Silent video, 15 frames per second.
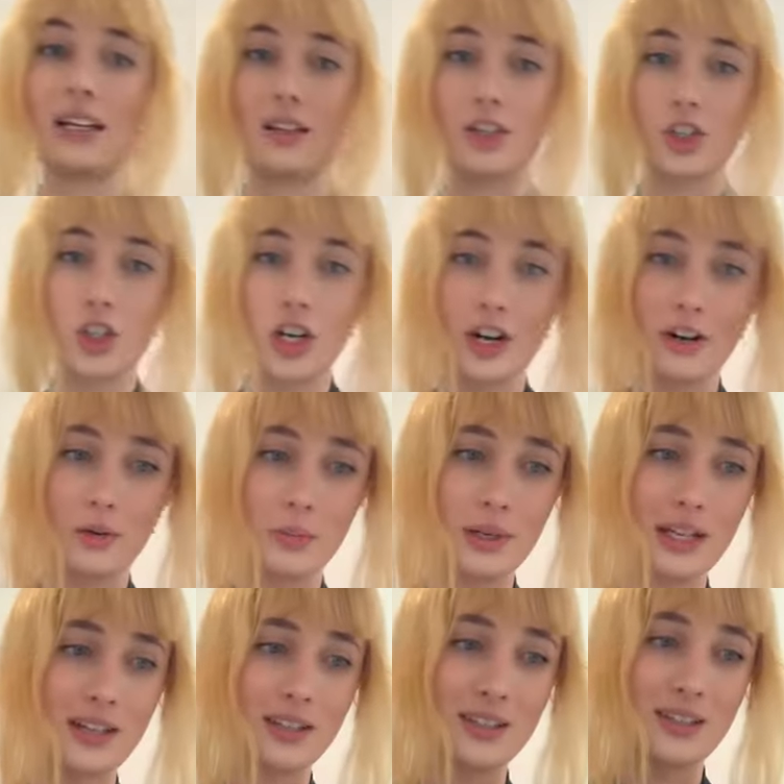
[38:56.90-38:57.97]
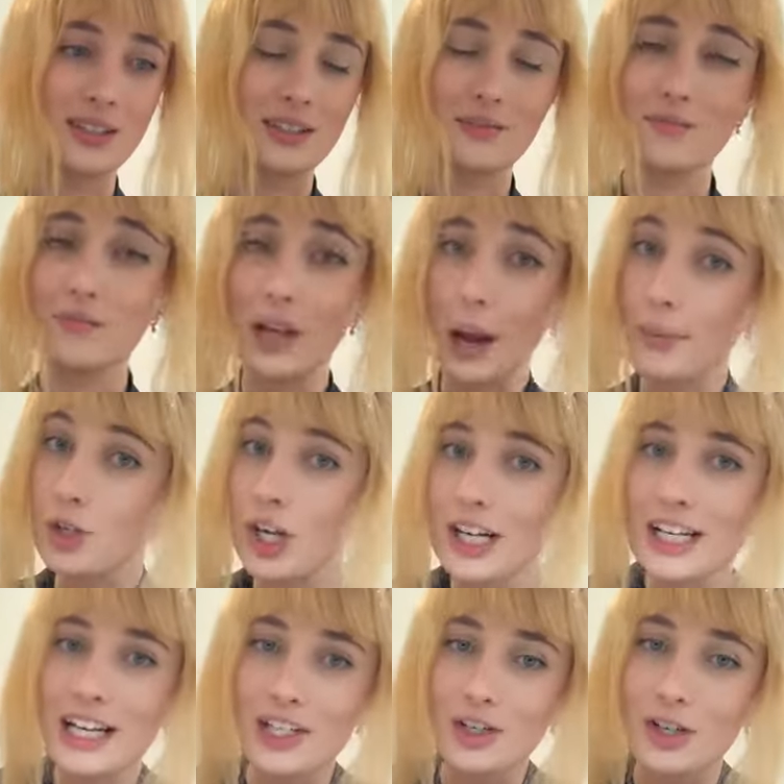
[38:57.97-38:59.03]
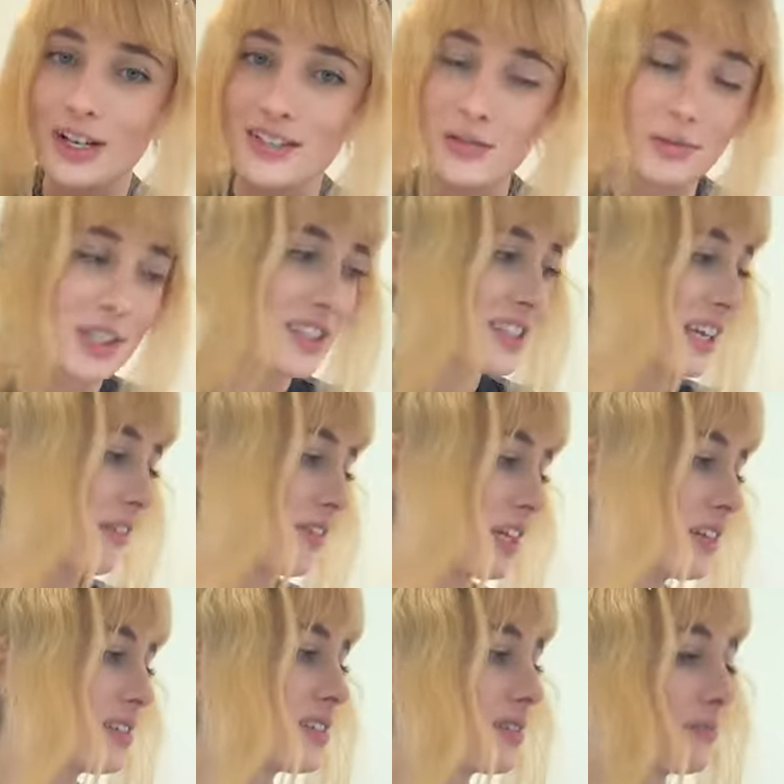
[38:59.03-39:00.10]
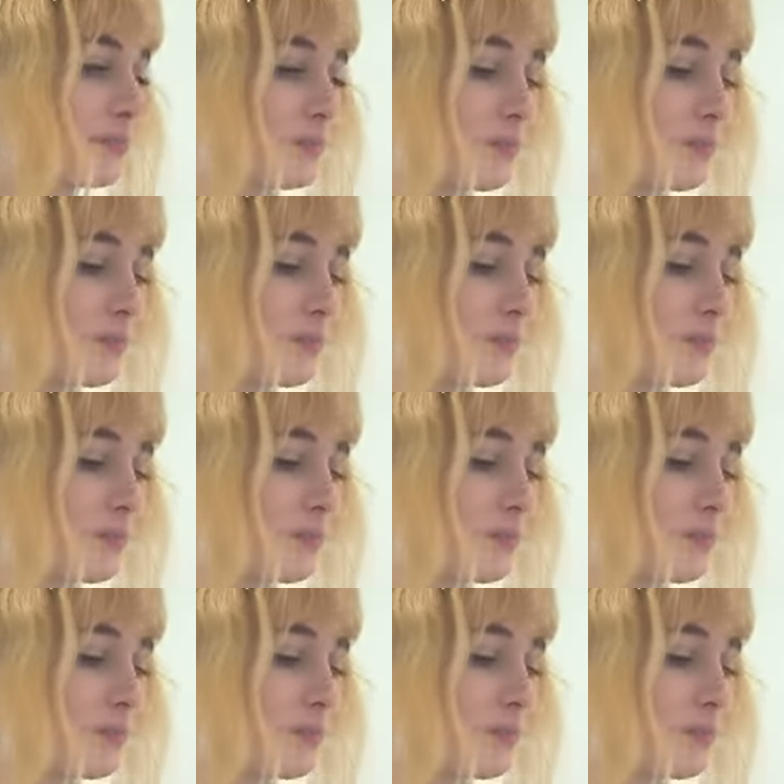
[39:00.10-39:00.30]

of the show because I'm trying to get you guys some good savings.